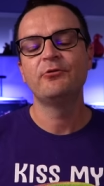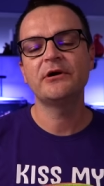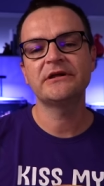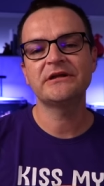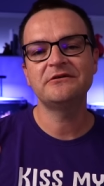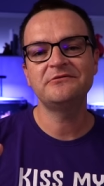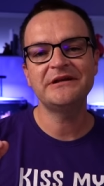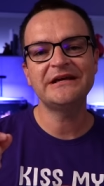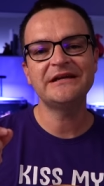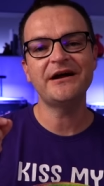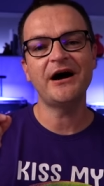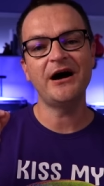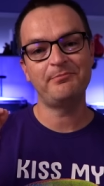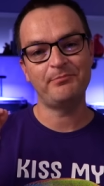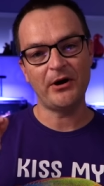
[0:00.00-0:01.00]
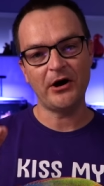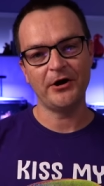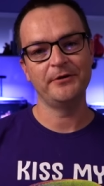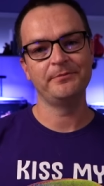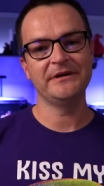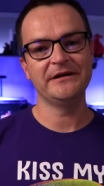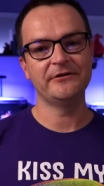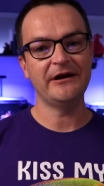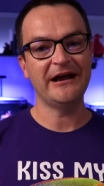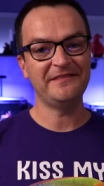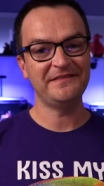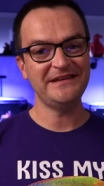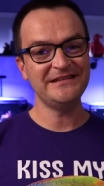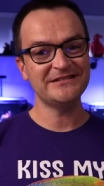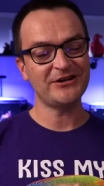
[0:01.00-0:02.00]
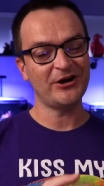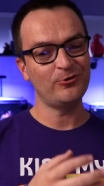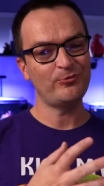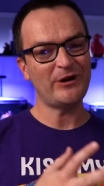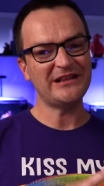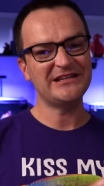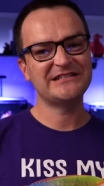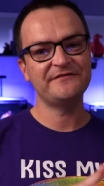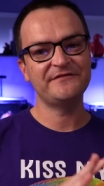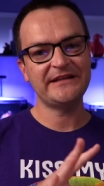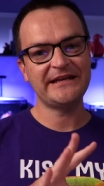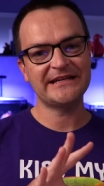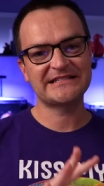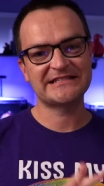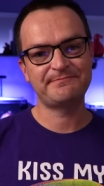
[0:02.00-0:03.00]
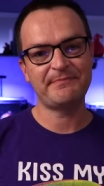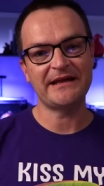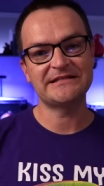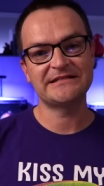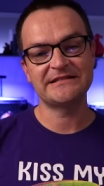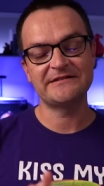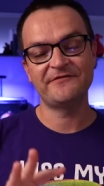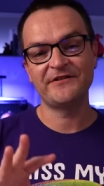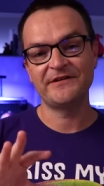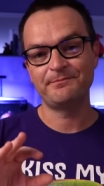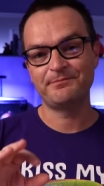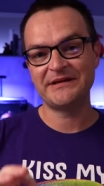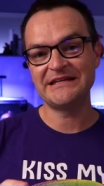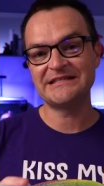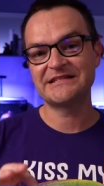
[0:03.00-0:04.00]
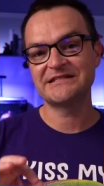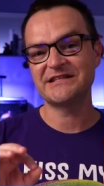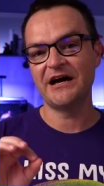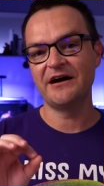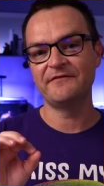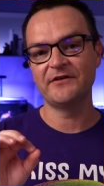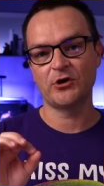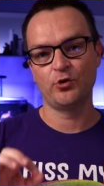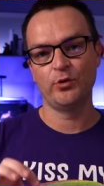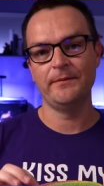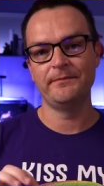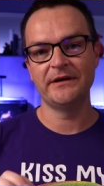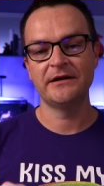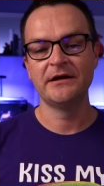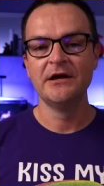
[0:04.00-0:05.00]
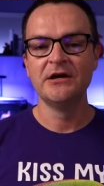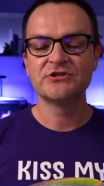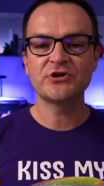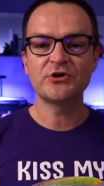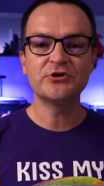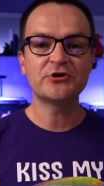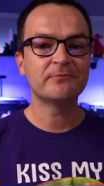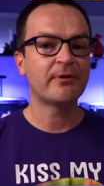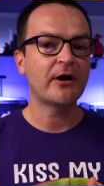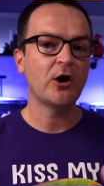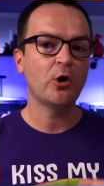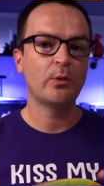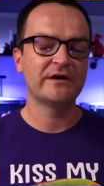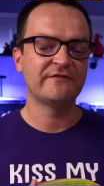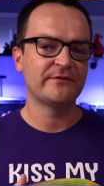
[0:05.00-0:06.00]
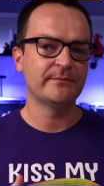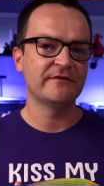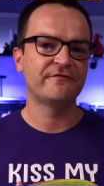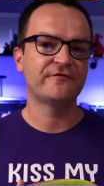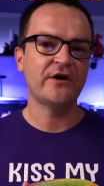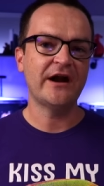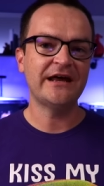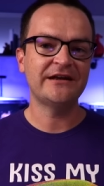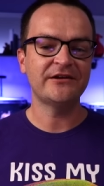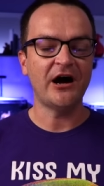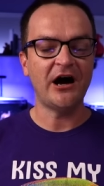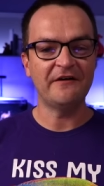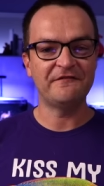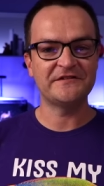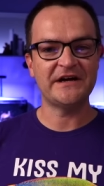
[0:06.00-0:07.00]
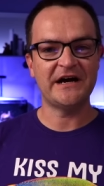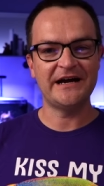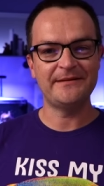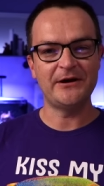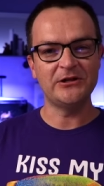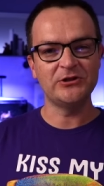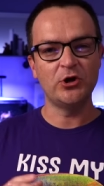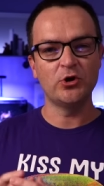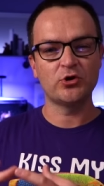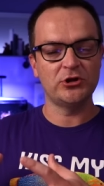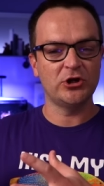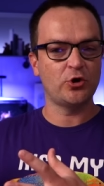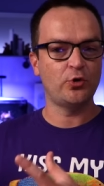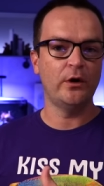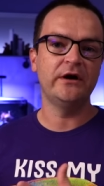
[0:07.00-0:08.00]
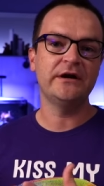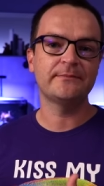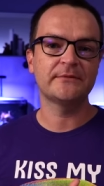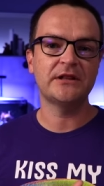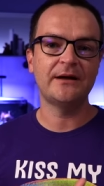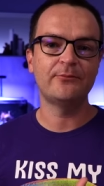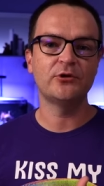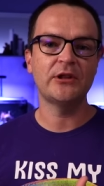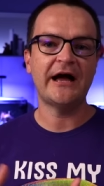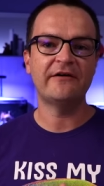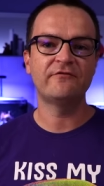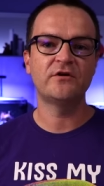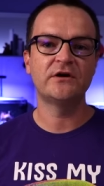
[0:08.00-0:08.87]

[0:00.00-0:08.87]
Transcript: Well, you need a PAR meter, and these are relatively expensive pieces of equipment. So you can borrow one from a friend, oftentimes a local aquarium club will have